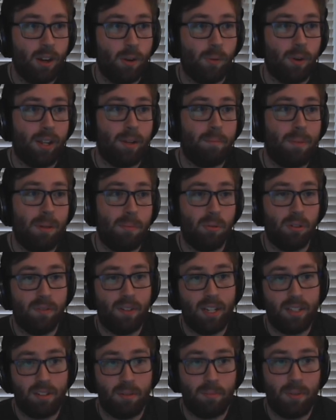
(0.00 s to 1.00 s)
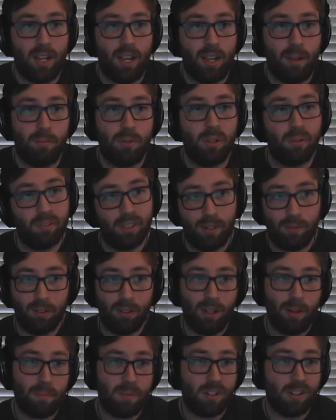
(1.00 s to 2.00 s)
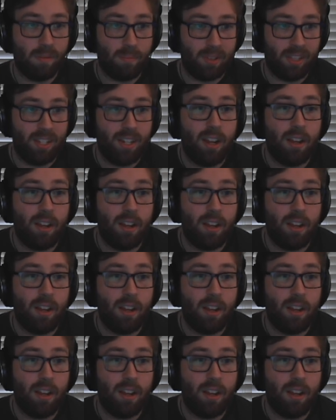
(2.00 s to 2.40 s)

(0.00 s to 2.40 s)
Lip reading: when people have had some time to level up some of the